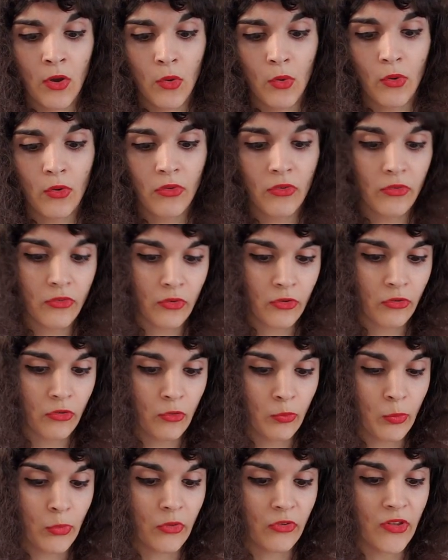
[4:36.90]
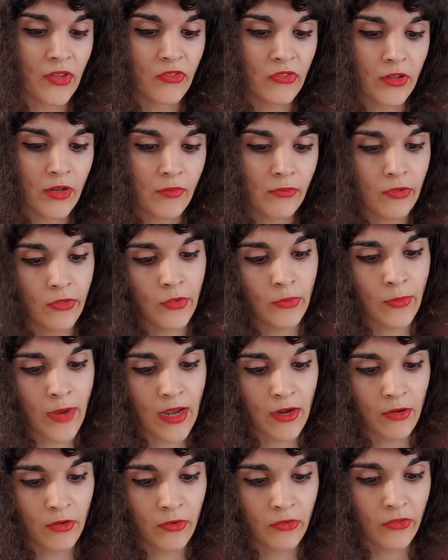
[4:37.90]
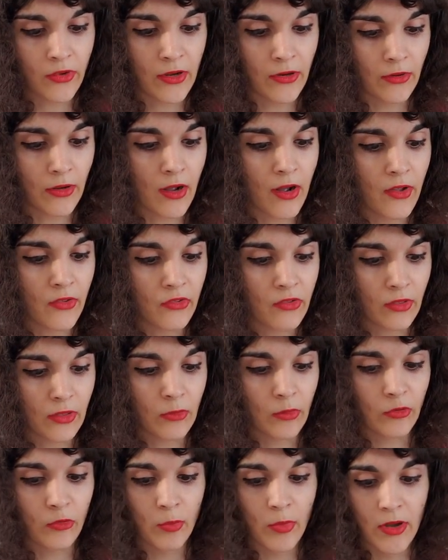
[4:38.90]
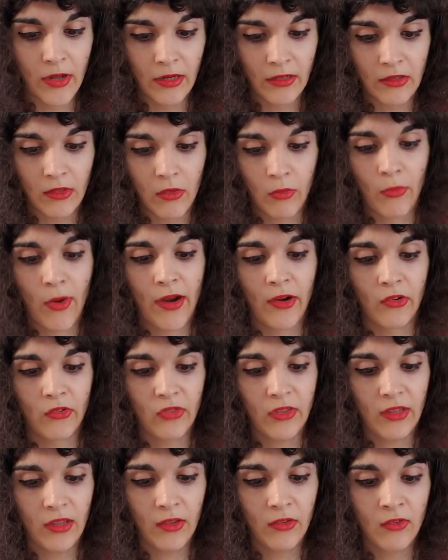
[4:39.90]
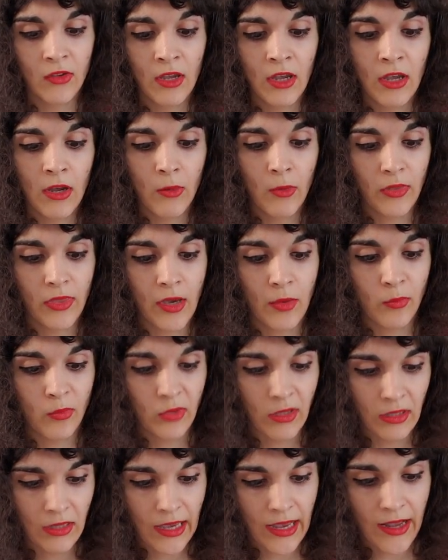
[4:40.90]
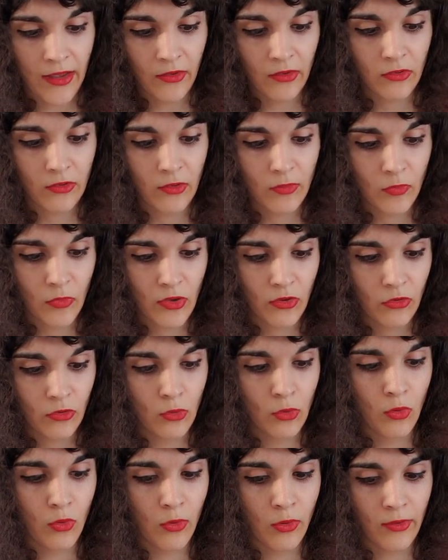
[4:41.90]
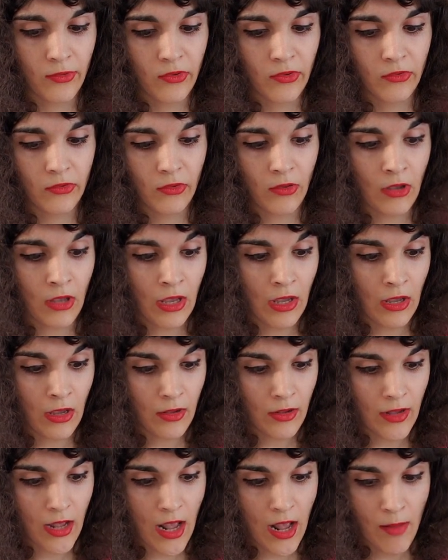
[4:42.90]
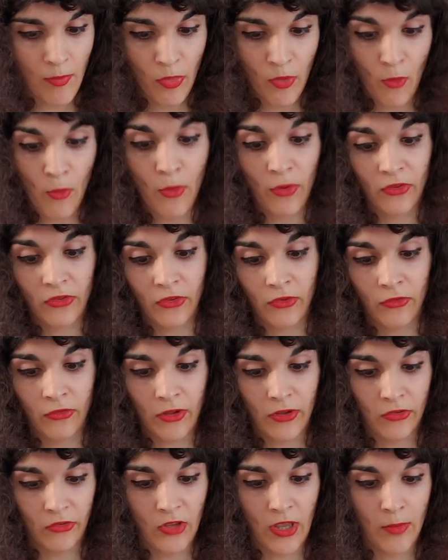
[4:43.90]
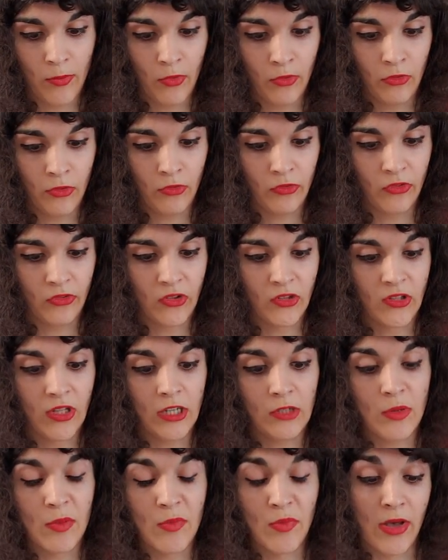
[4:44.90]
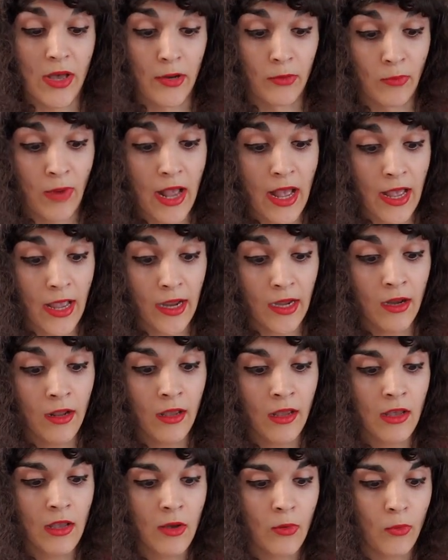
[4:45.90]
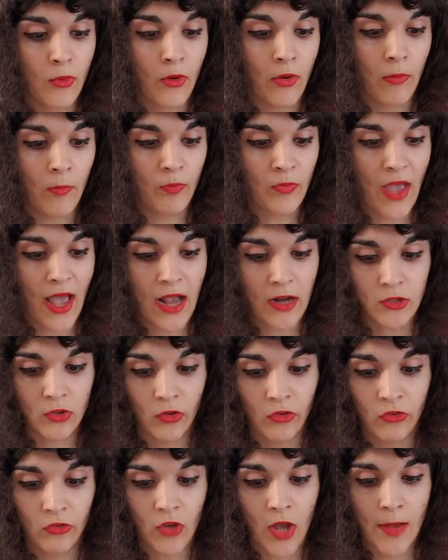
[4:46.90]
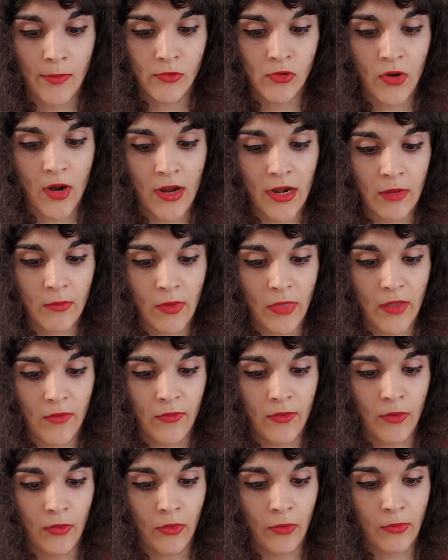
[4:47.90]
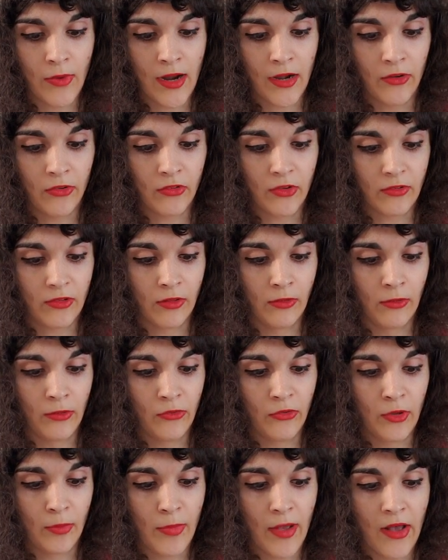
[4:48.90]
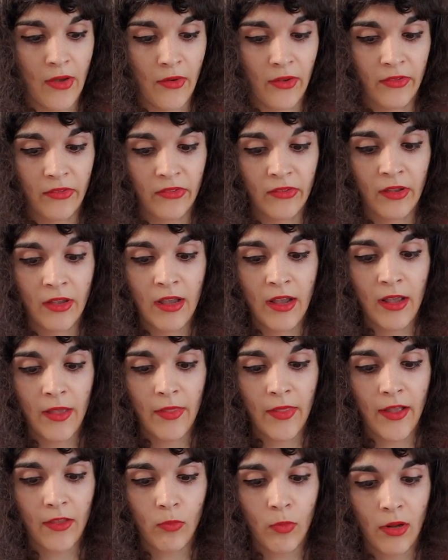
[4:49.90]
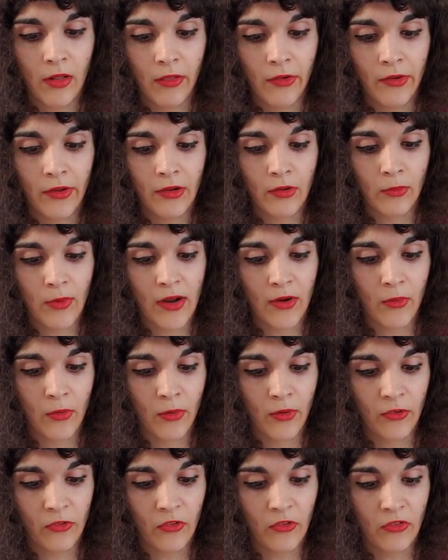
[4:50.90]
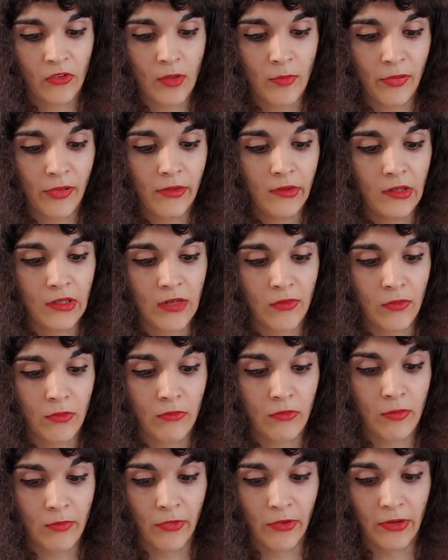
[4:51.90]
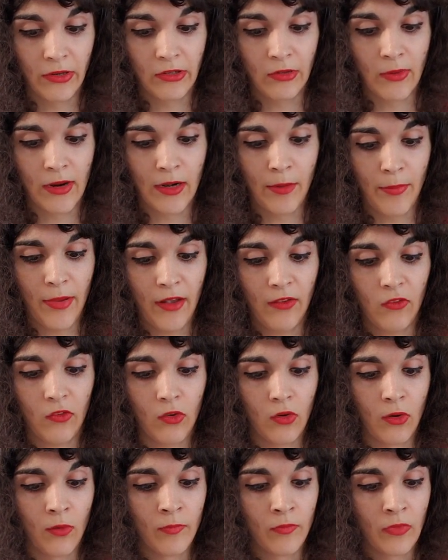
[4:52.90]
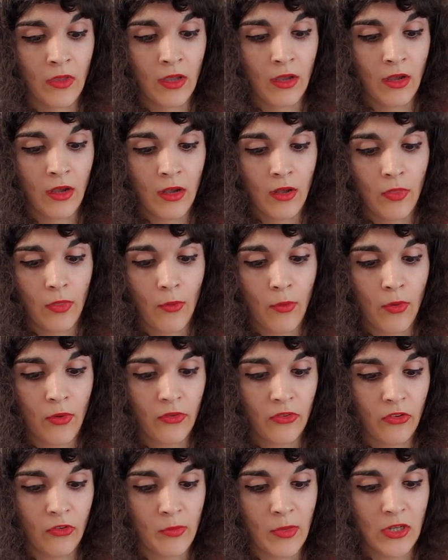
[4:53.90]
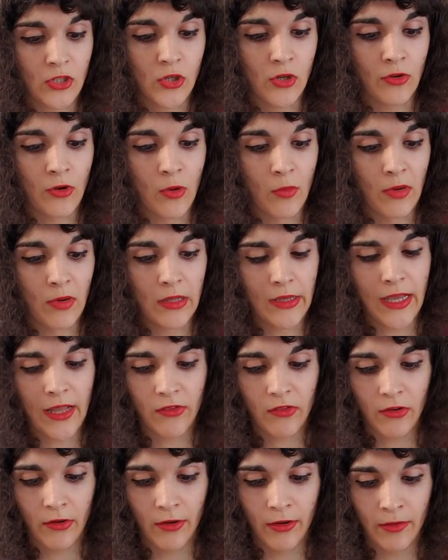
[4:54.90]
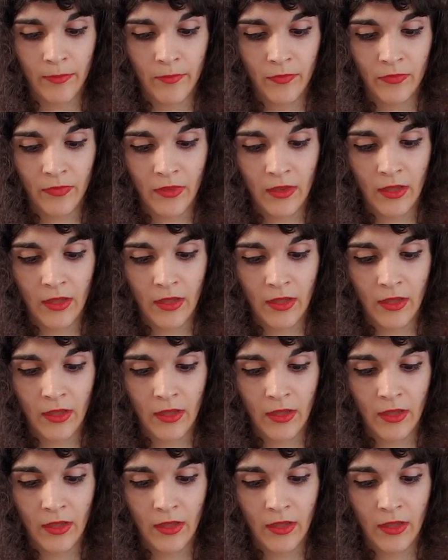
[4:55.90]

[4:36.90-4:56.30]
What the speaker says: Horses are super sensitive to the riders and are constantly responding to the rider's needs without being asked. School horses, the horses a stable uses to teach people how to ride, will actually stop trotting when they feel the riders start to lose their balance. That's why learning to ride a horse is completely different from learning to ride a bicycle. The horses make sure nobody gets hurt.